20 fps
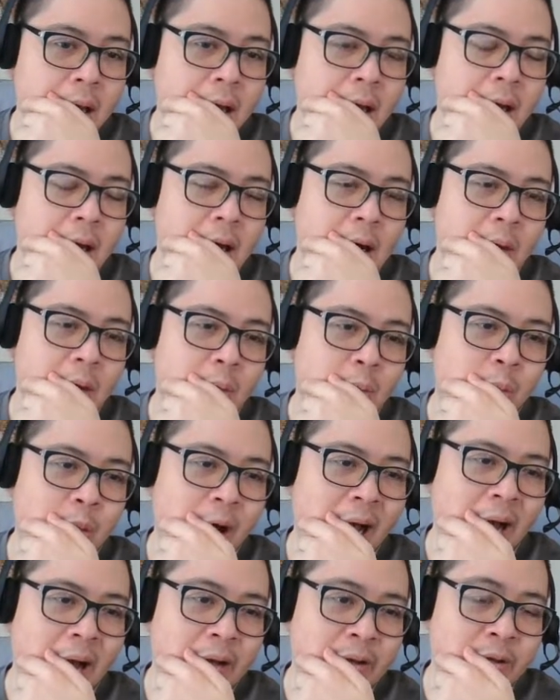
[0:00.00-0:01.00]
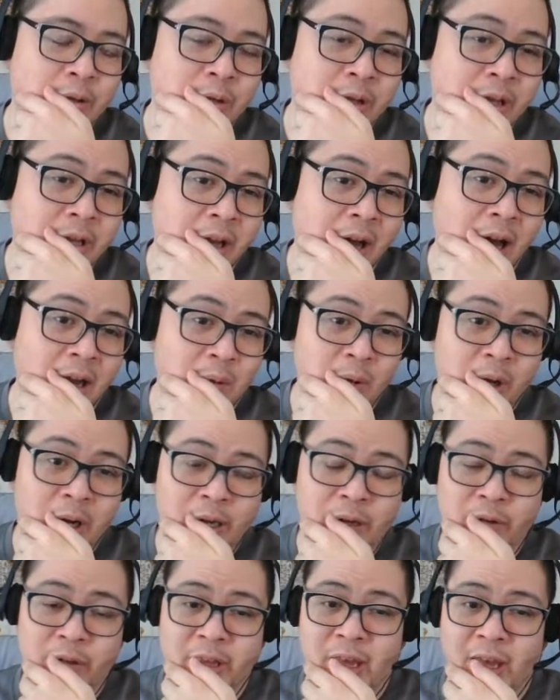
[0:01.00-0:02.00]
Oh wow, I do not want
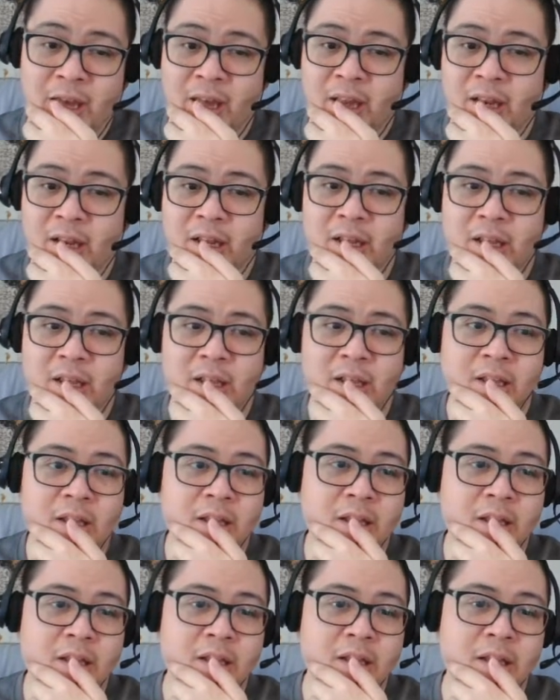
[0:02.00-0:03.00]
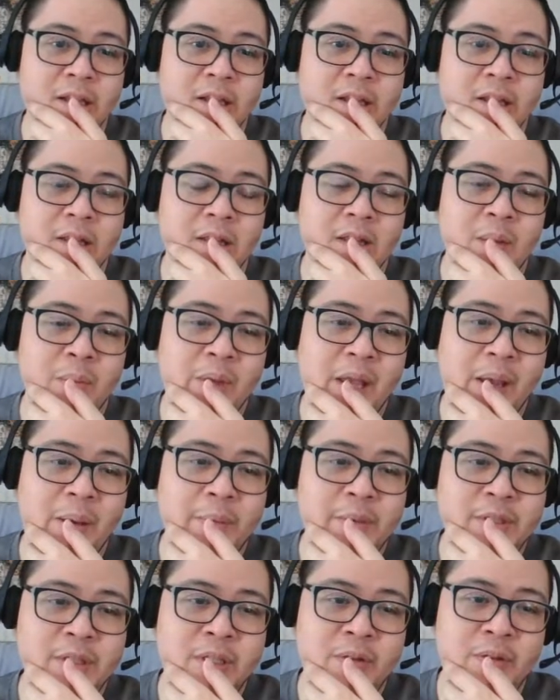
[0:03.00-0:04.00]
to do that. Not being
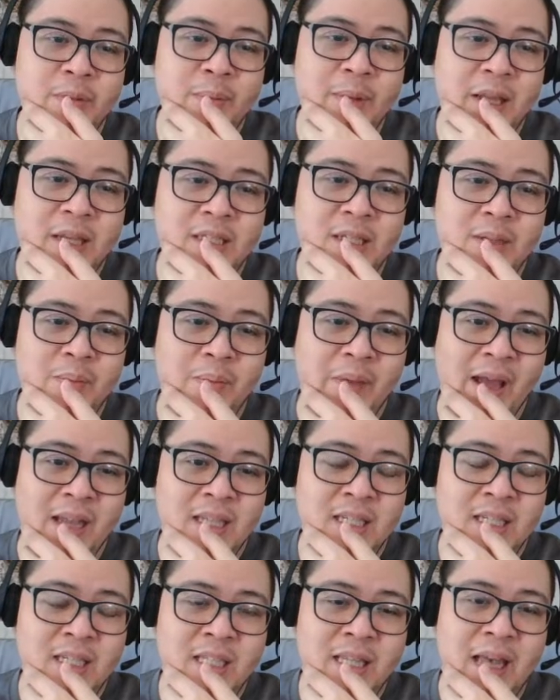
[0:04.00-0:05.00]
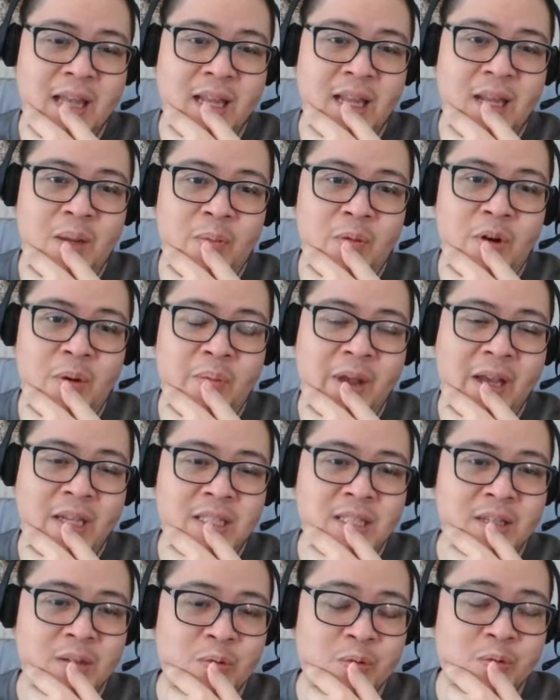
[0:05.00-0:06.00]
able to replace her magic stat anymore makes
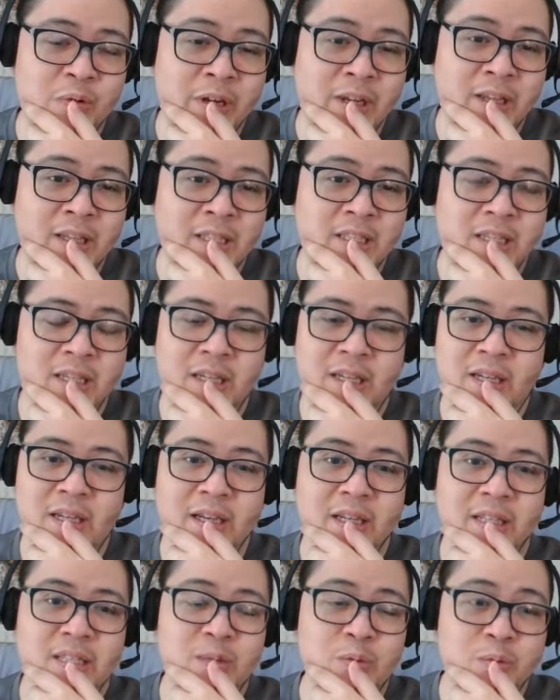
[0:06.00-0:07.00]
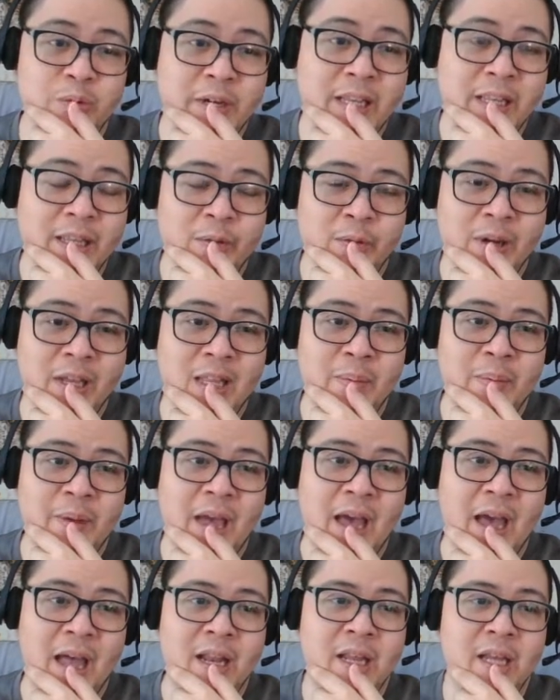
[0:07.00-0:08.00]
it it's really, really
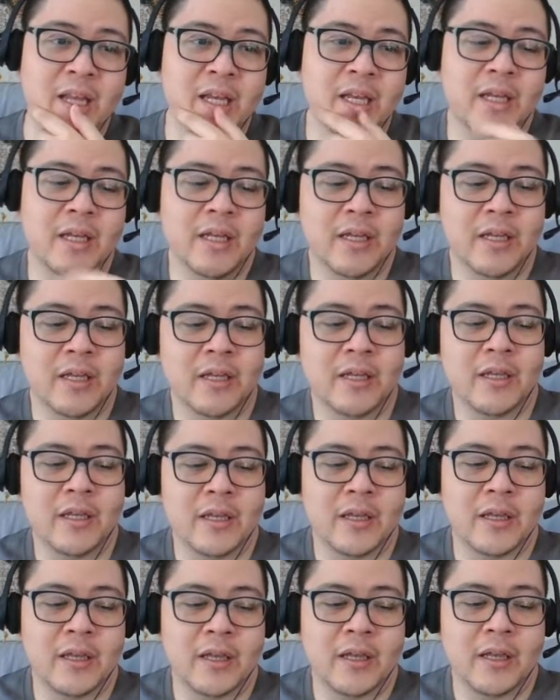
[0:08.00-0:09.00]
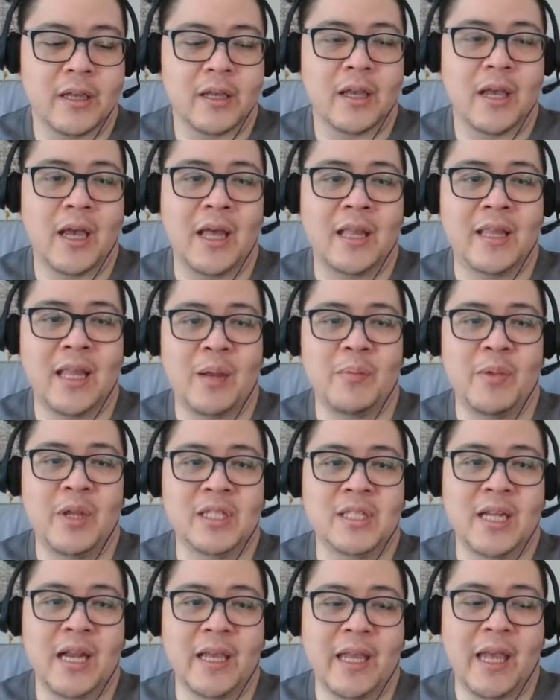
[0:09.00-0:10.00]
bad. And that means
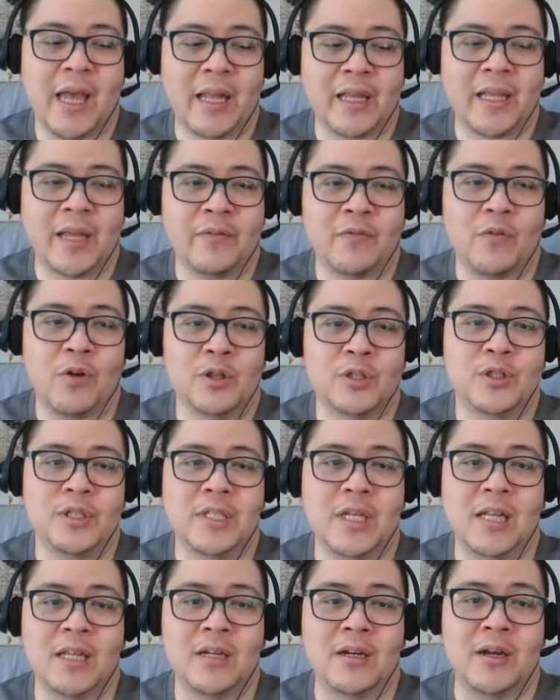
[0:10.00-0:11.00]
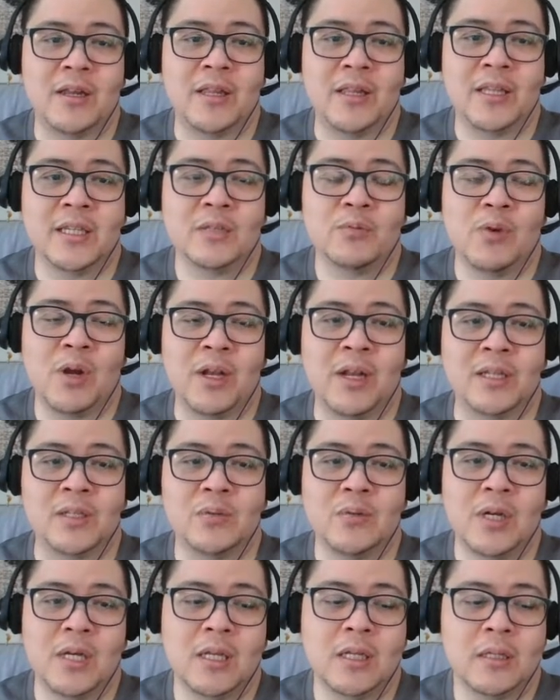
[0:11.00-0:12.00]
that I can't get fortune teller on this run as
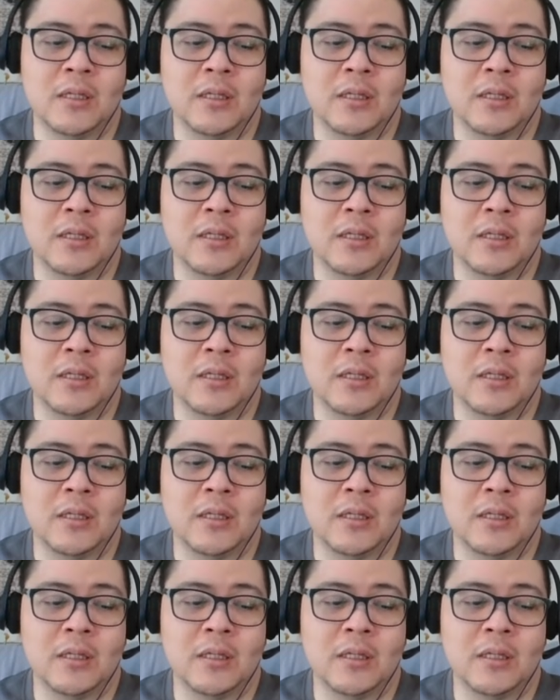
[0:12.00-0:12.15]
well.